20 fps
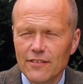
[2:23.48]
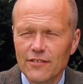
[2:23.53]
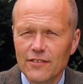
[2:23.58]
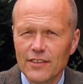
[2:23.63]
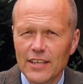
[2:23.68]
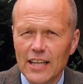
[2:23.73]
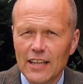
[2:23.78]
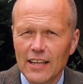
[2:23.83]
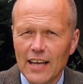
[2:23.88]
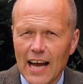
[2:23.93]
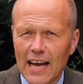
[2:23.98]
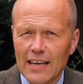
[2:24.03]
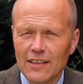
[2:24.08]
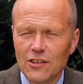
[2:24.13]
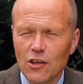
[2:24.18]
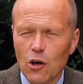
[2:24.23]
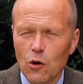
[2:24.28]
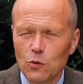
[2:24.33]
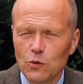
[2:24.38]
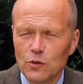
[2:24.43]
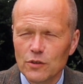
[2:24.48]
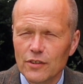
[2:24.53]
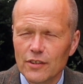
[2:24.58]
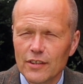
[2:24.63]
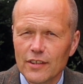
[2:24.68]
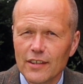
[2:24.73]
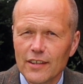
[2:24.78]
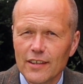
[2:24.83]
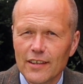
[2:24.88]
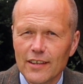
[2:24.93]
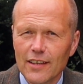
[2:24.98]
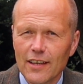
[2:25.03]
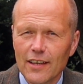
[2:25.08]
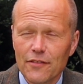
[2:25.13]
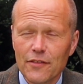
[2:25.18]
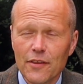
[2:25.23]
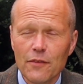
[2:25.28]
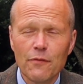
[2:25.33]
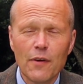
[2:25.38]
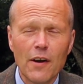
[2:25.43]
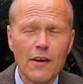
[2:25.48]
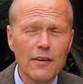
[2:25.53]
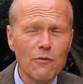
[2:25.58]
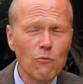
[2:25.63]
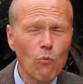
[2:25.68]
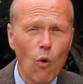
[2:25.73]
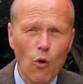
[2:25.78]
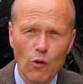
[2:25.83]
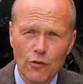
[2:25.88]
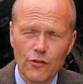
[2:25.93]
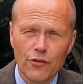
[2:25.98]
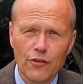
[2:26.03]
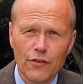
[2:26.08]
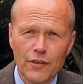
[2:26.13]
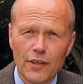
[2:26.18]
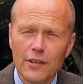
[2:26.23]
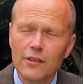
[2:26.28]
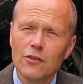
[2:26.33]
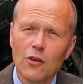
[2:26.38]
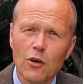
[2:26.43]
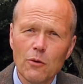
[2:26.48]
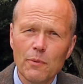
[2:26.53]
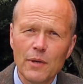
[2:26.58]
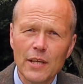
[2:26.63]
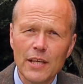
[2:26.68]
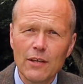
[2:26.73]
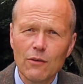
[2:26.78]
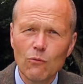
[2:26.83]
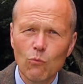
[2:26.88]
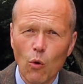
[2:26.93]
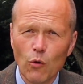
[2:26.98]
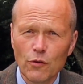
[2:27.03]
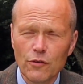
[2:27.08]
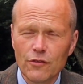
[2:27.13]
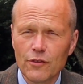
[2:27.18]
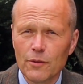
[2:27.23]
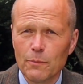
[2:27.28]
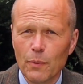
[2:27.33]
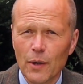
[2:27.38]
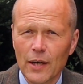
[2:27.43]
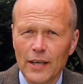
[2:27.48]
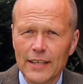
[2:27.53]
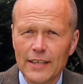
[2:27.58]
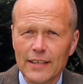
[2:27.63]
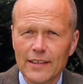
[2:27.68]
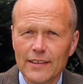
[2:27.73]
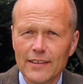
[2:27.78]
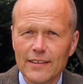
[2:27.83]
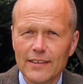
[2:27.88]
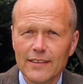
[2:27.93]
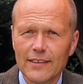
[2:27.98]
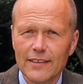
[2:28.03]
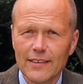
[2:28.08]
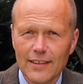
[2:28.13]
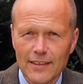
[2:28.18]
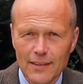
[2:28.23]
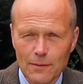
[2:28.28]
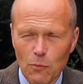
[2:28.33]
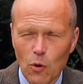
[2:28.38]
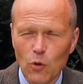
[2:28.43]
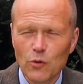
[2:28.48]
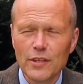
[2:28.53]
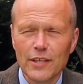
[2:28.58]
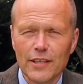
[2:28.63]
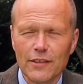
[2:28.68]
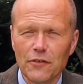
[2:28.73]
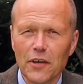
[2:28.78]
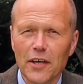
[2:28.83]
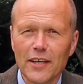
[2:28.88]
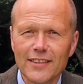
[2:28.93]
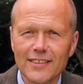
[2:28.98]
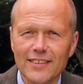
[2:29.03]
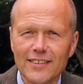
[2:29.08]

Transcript: steel and gold, the very watch that nobody wants to buy in the modern era.